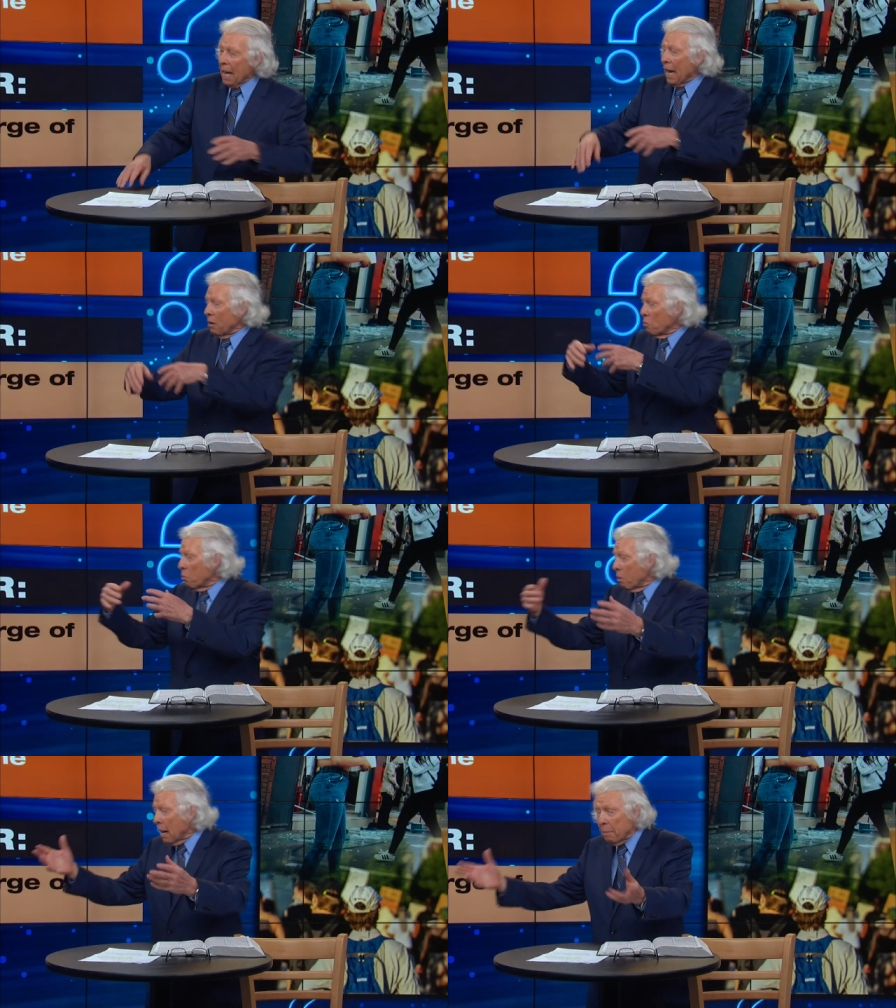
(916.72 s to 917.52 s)

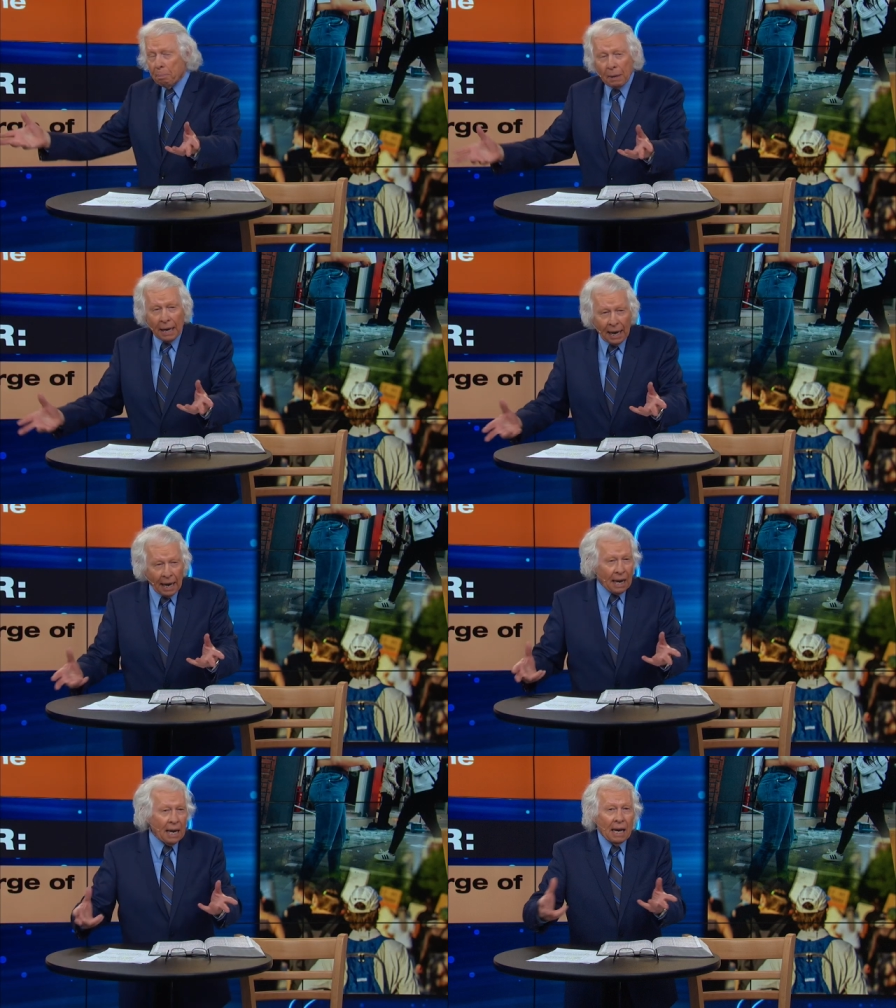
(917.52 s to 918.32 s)
and
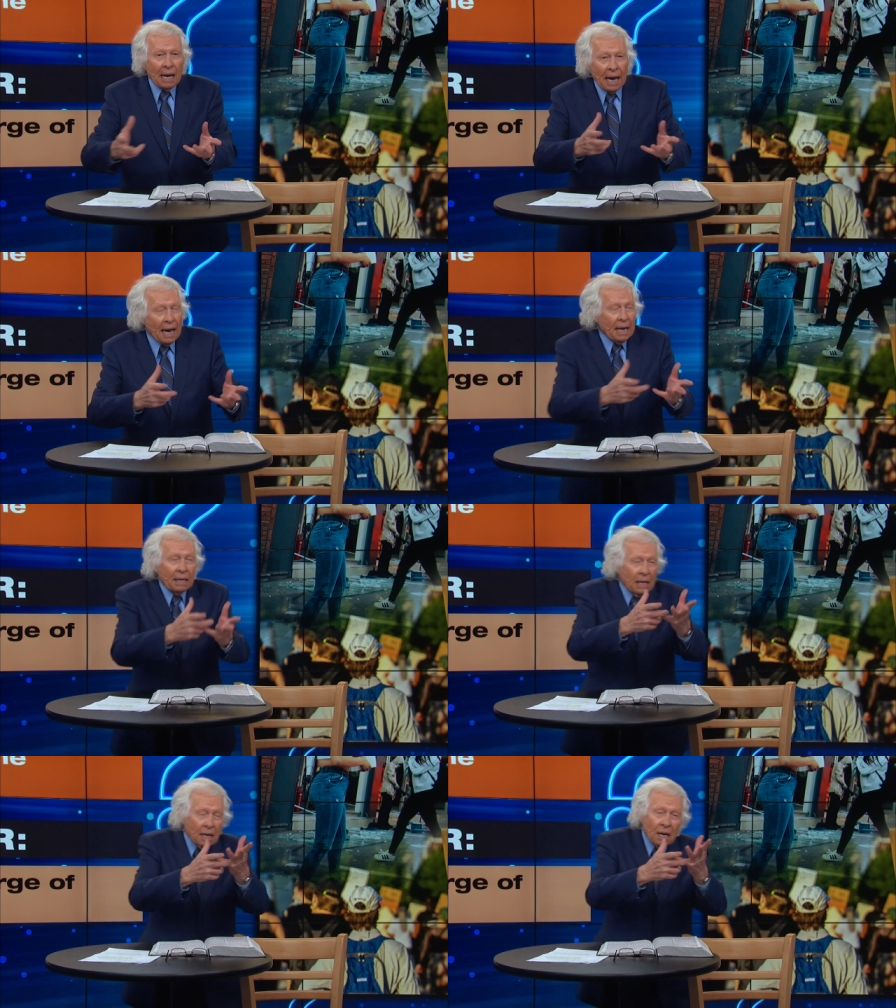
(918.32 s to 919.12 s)
raping
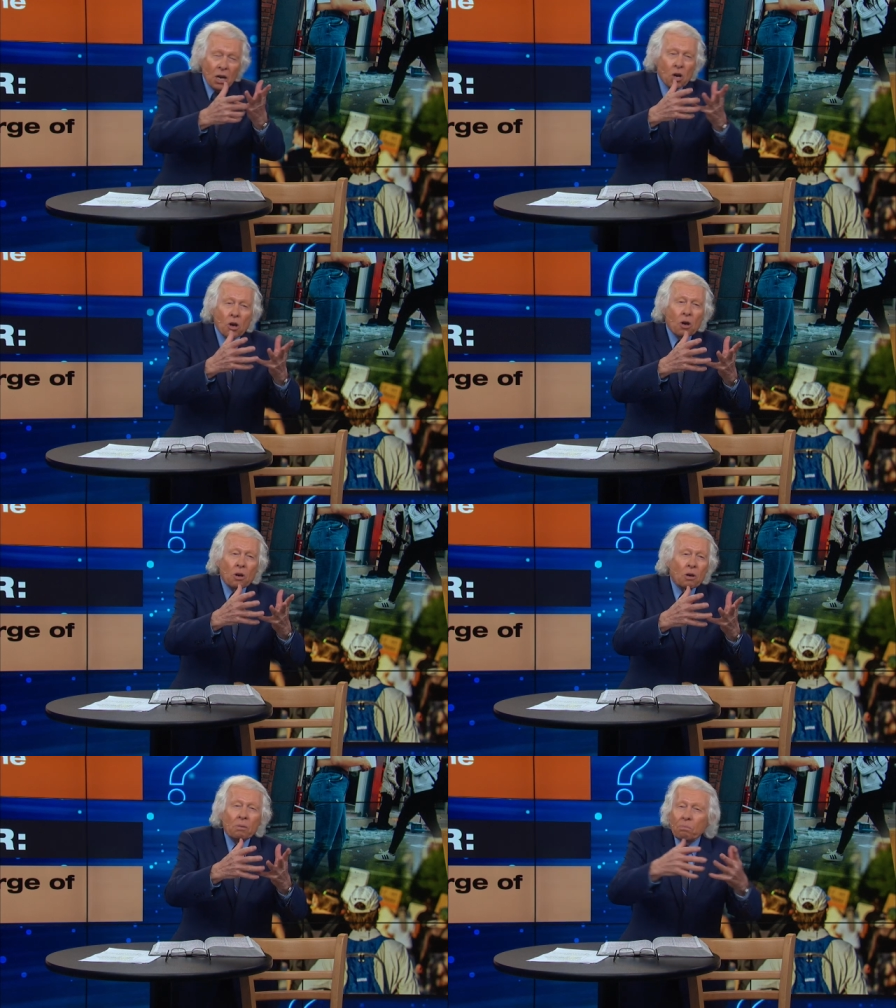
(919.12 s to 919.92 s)
and uh,
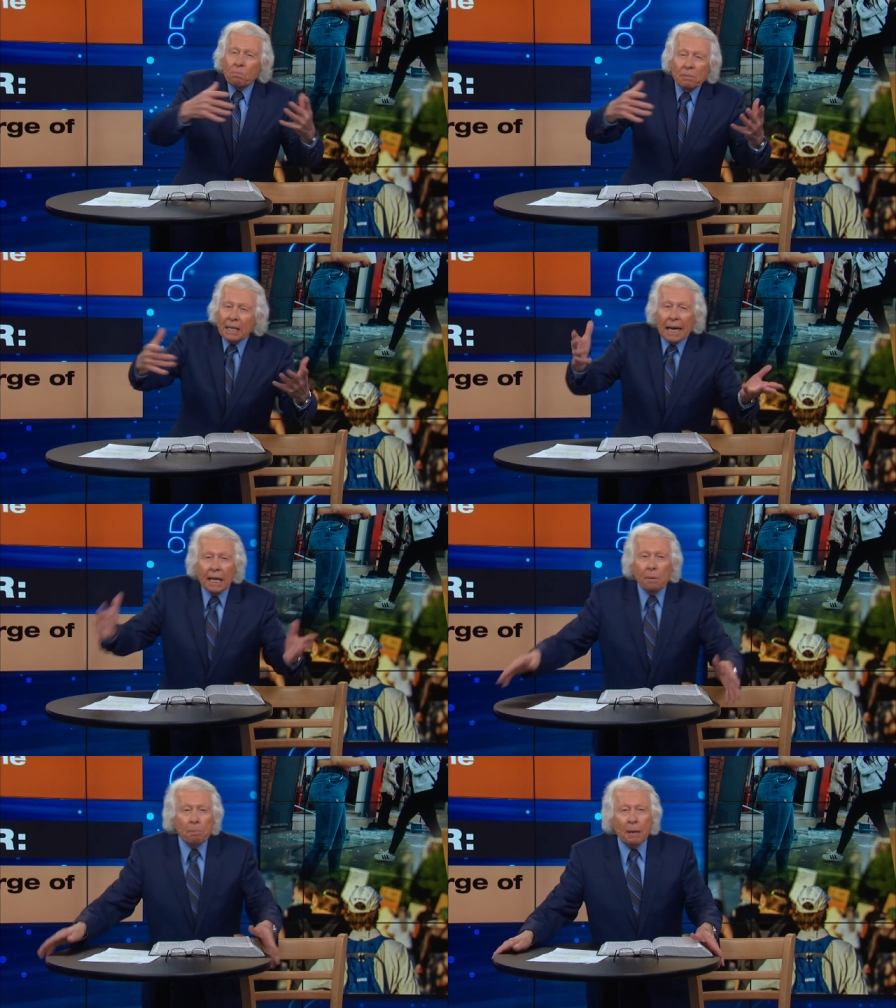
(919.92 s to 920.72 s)

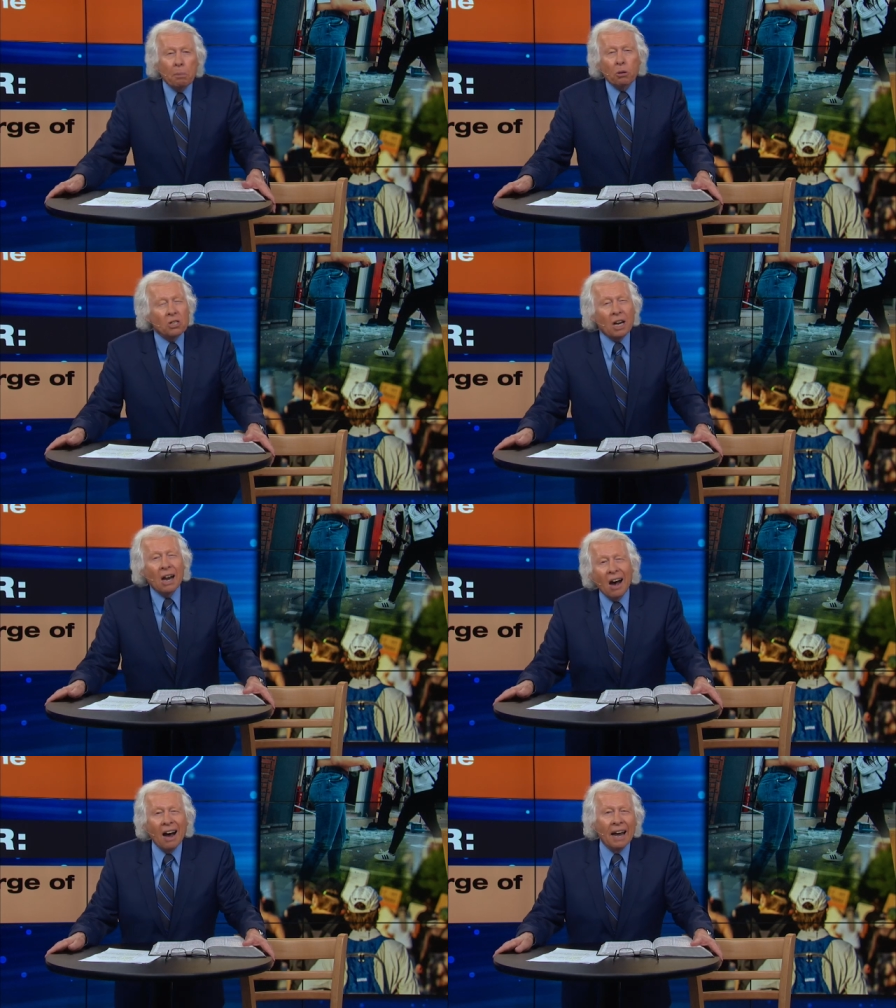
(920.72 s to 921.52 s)
taking people's
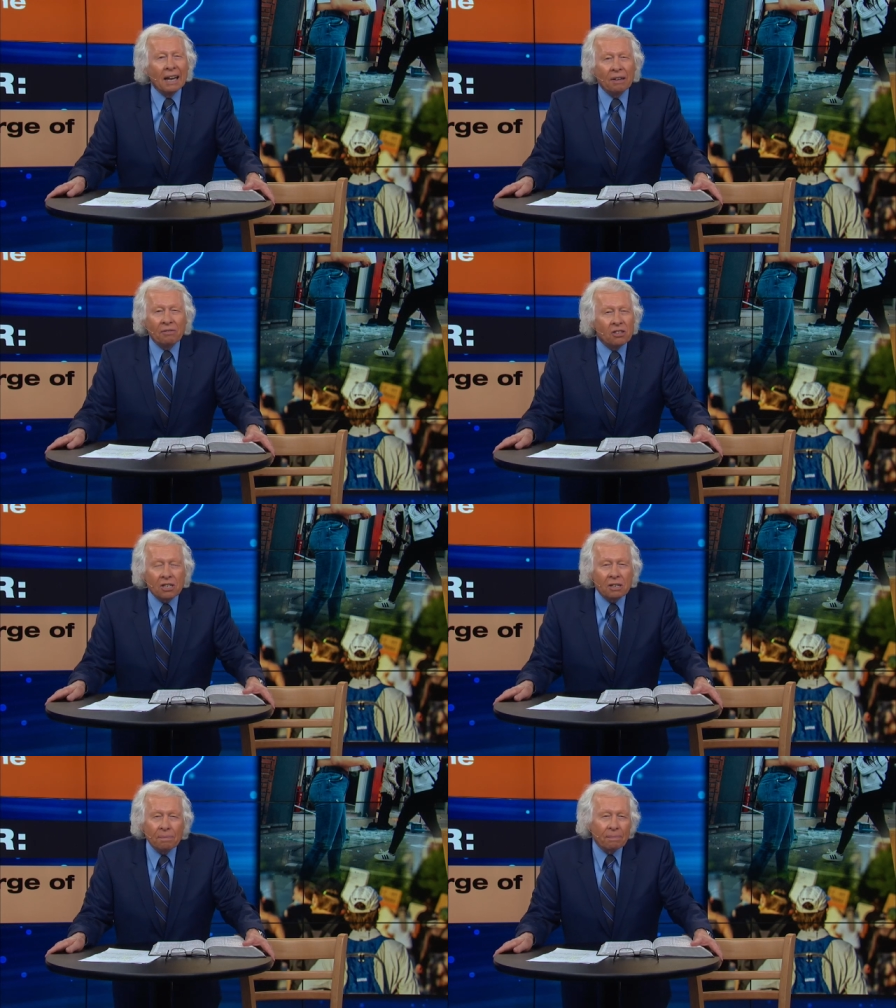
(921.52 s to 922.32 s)
lives.